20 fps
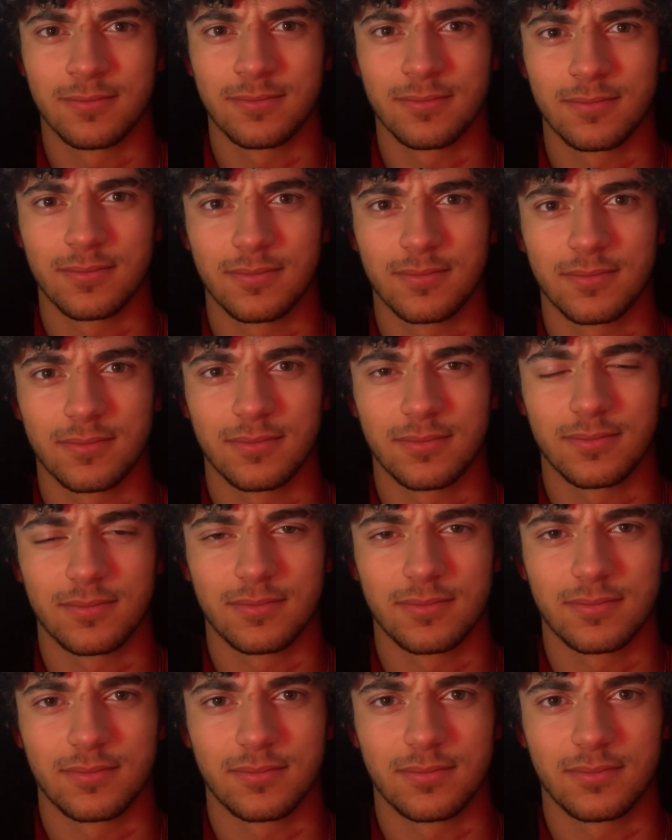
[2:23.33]

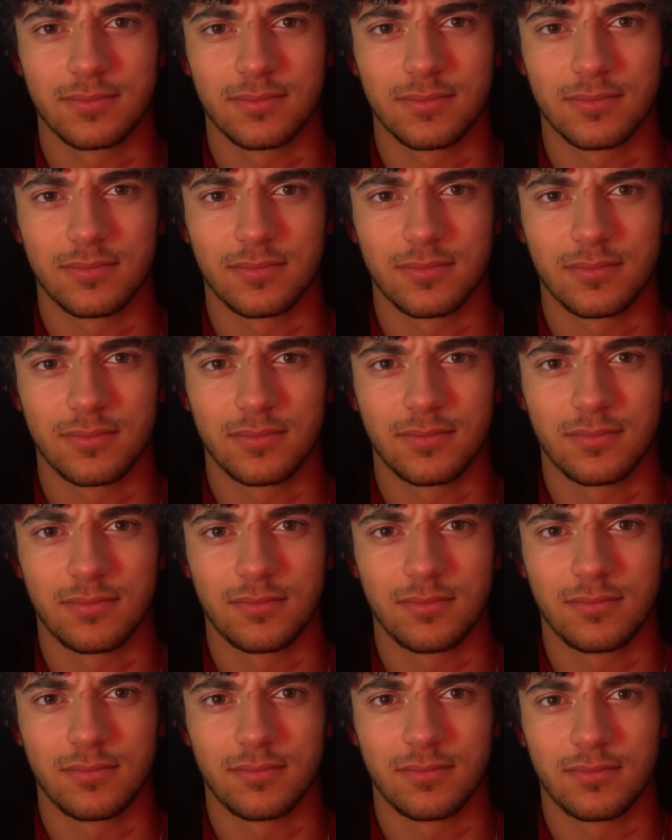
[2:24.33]

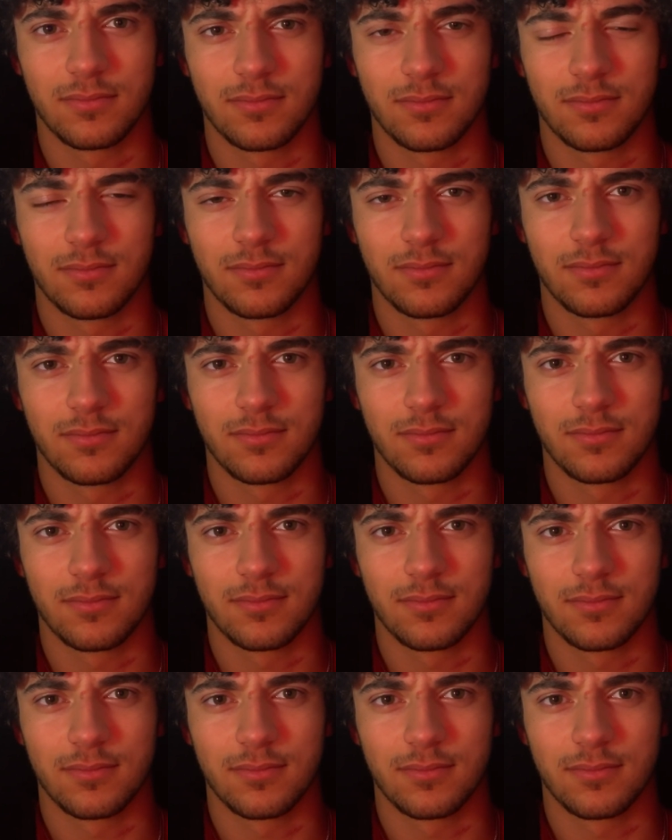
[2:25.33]
(silence)